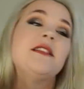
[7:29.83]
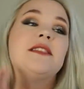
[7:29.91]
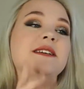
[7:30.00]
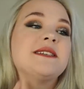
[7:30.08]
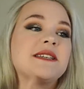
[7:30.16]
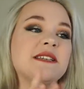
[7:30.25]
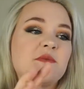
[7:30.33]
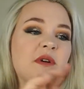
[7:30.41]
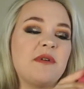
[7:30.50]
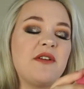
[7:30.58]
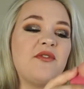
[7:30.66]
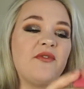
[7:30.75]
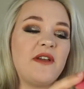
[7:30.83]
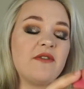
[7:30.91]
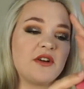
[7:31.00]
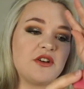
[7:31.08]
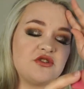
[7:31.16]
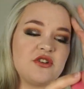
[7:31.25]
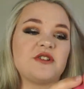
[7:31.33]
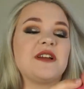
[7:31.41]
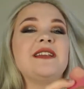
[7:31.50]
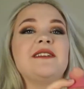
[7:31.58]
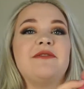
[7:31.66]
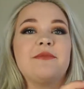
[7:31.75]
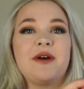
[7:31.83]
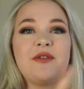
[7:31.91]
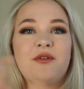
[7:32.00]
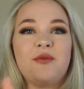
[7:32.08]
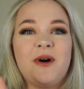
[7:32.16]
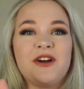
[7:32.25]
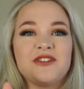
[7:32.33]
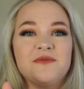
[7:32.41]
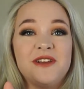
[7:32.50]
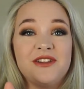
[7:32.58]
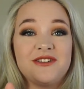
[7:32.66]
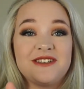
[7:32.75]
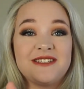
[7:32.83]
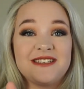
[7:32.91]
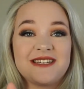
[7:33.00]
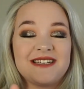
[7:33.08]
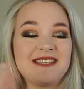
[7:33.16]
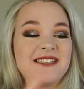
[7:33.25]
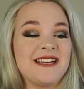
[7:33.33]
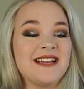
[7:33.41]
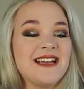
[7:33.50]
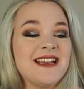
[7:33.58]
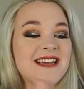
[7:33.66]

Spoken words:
This is one of my favorite drugs. I didn't even bother to wash him. He looks disgusting.